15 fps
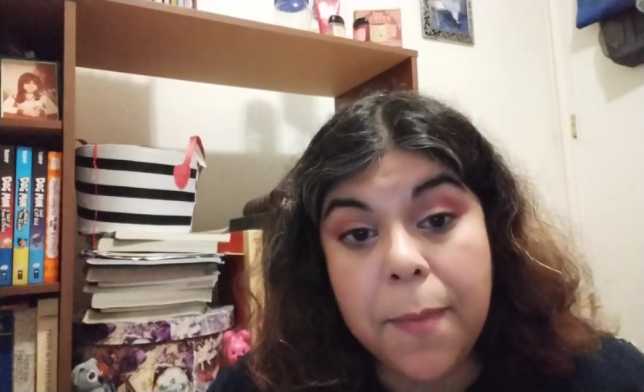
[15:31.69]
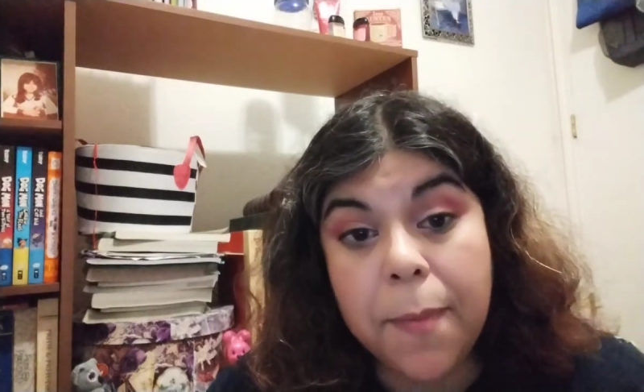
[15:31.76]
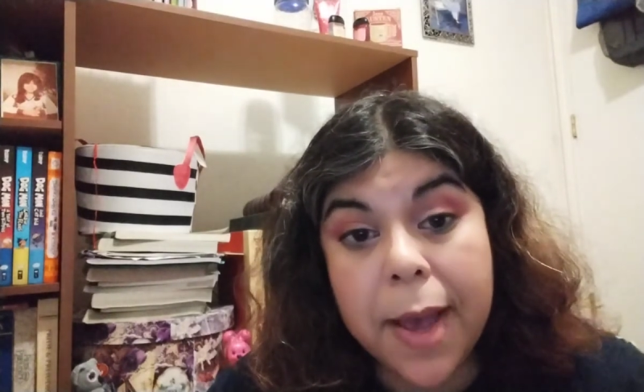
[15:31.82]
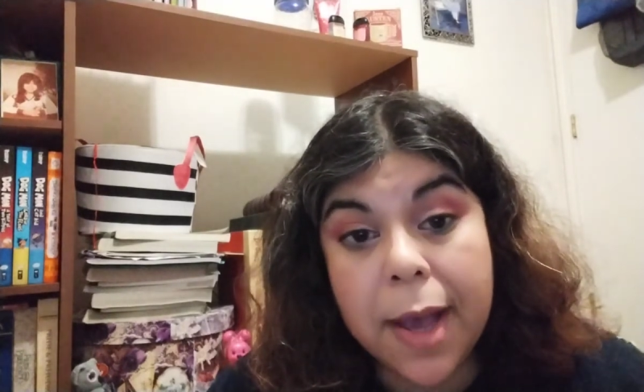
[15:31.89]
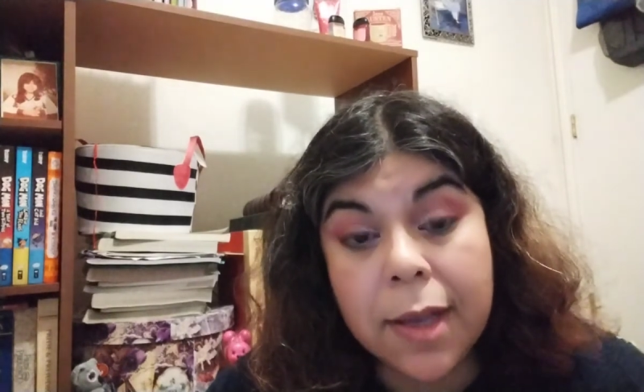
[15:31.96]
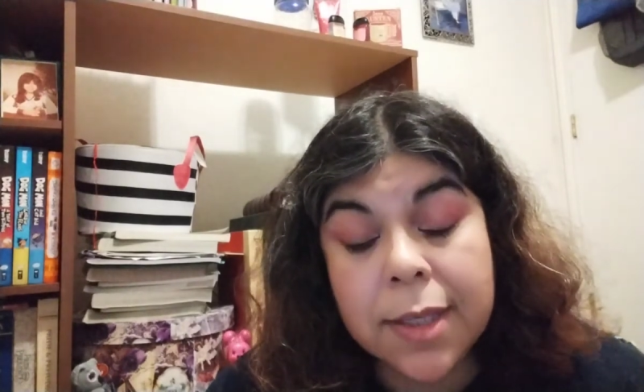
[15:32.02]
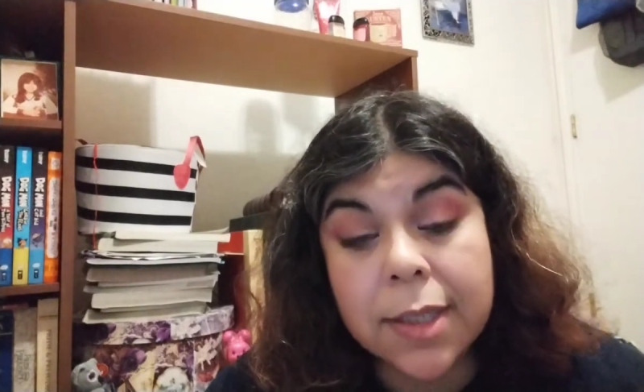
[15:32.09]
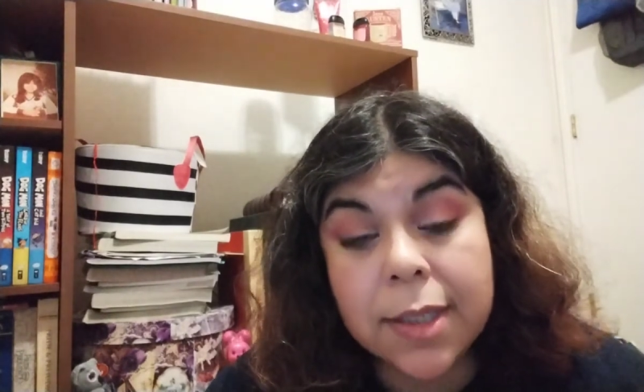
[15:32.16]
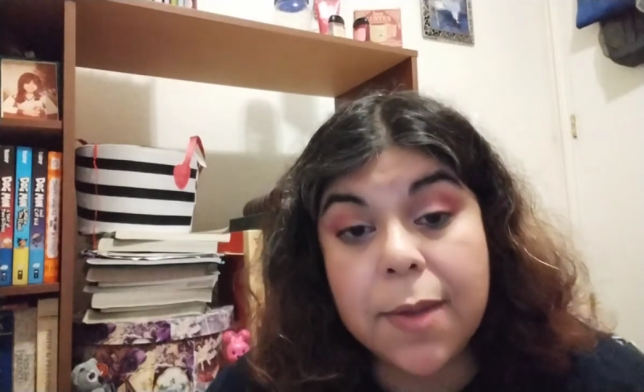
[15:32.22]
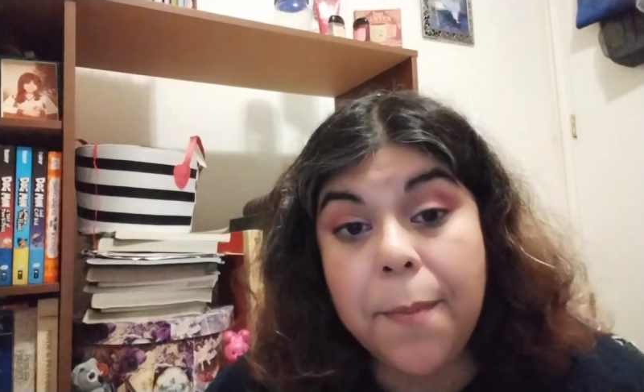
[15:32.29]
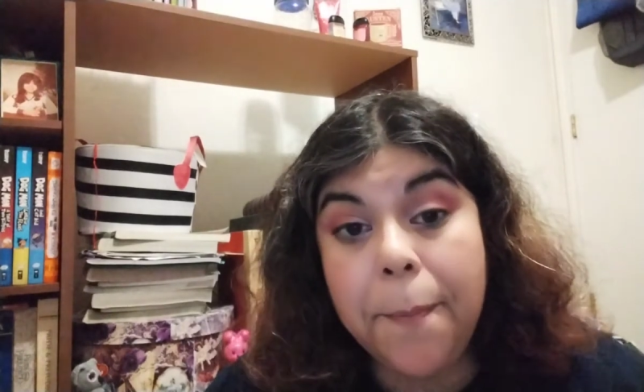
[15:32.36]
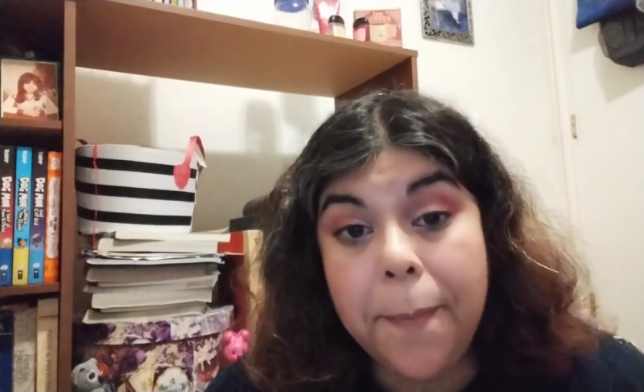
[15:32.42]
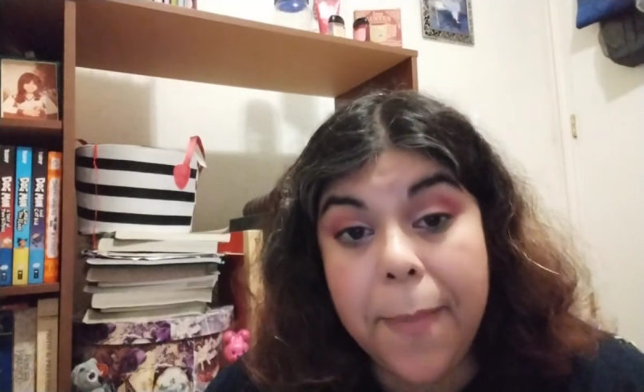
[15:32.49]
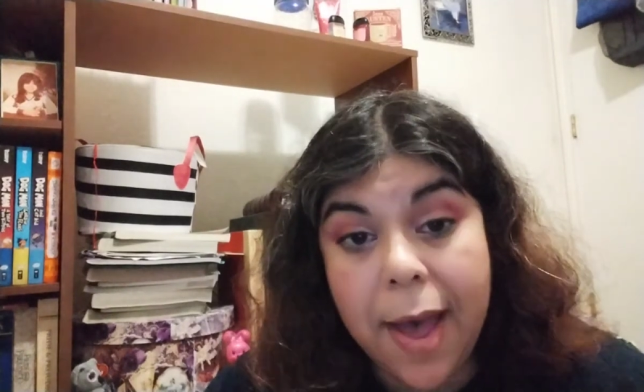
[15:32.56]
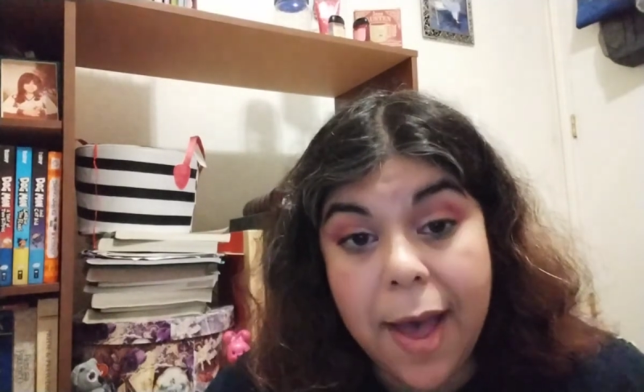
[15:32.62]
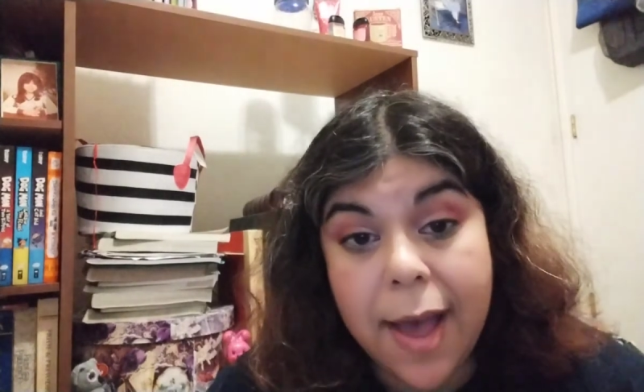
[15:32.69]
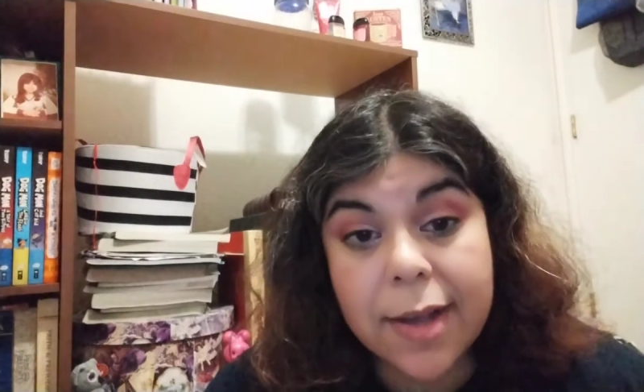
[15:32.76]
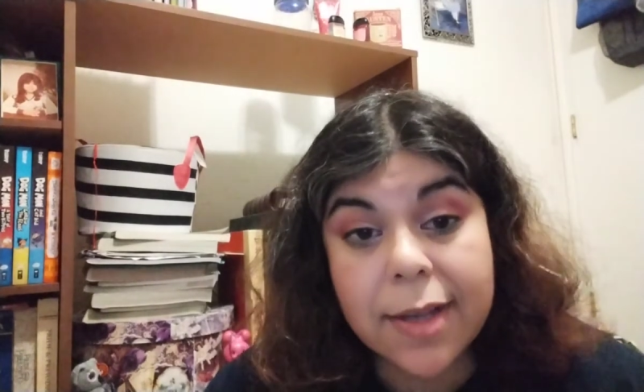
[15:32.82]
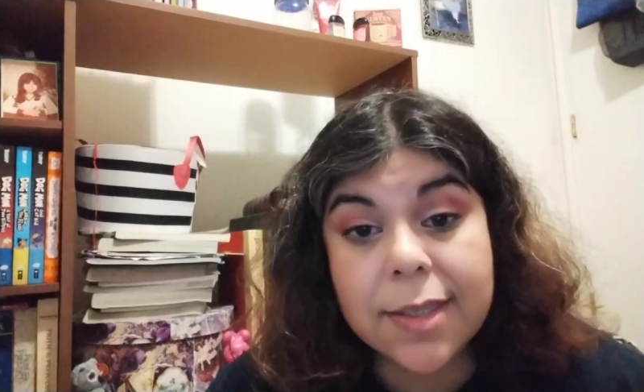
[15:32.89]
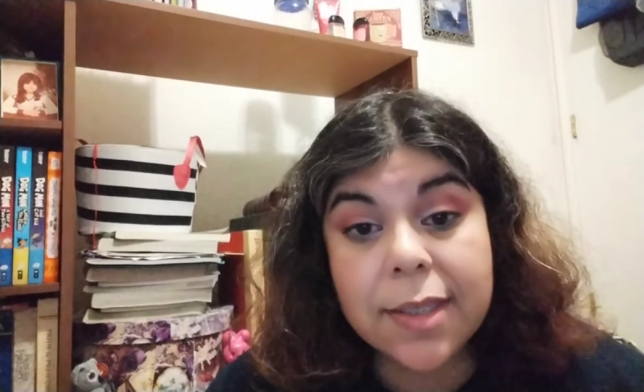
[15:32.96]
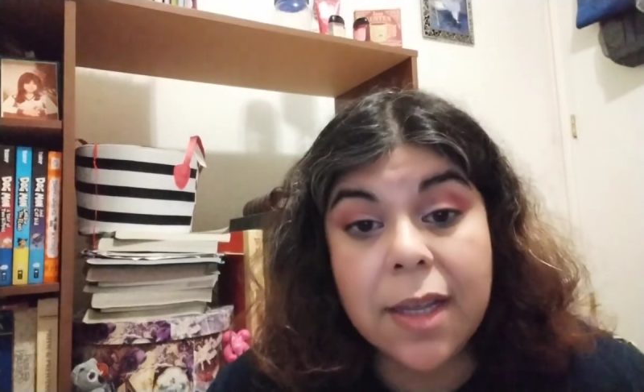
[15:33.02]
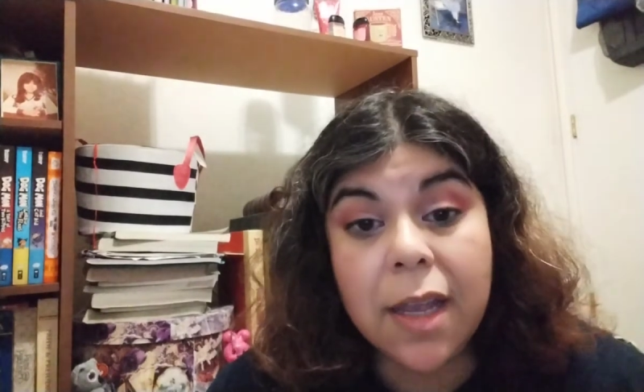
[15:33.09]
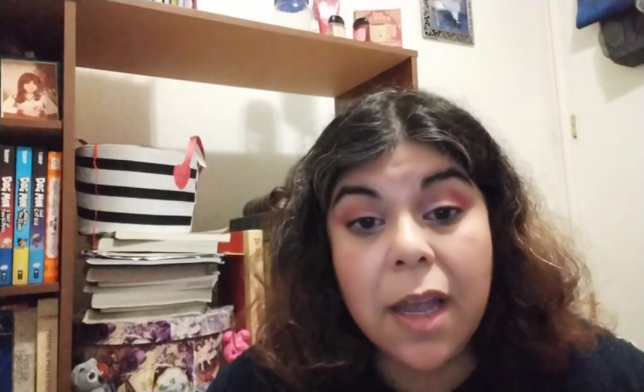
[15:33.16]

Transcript: month's box.